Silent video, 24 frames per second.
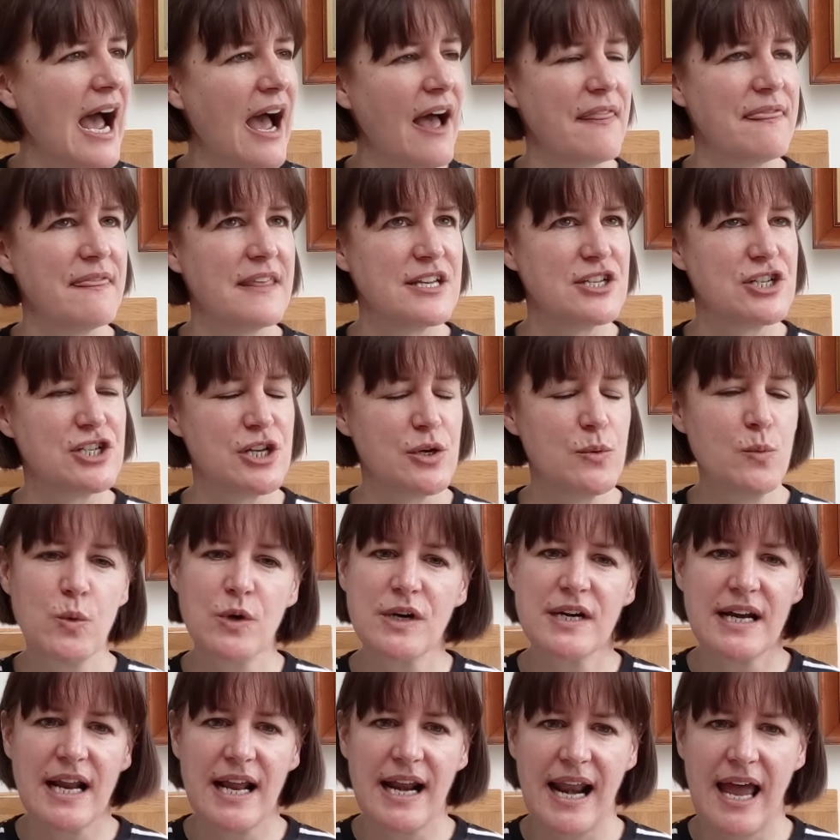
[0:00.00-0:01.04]
and that she
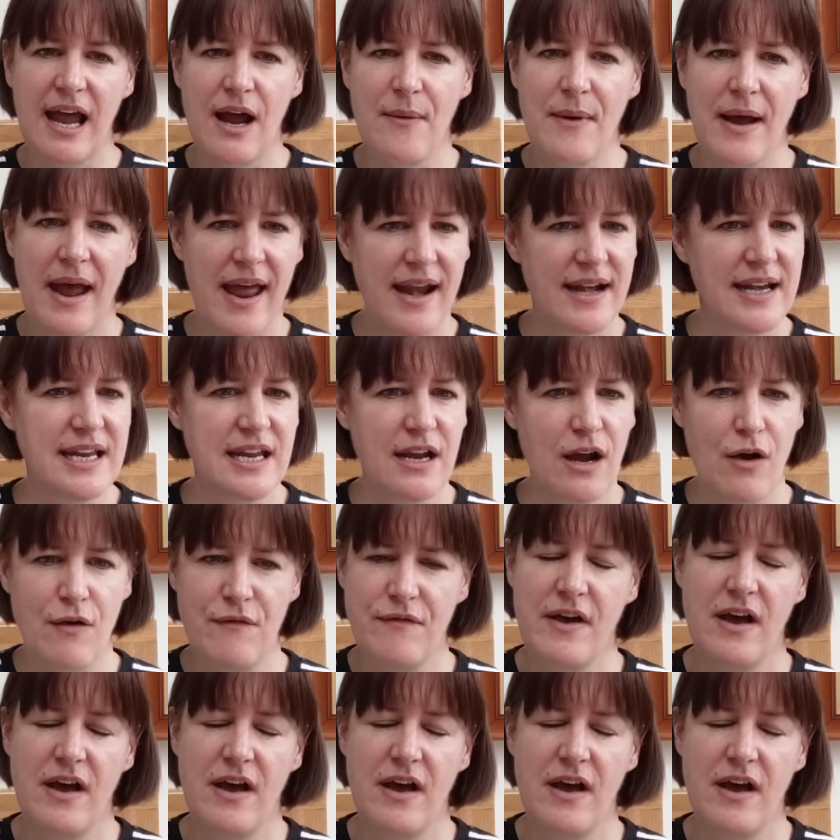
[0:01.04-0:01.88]
wouldn't allow any of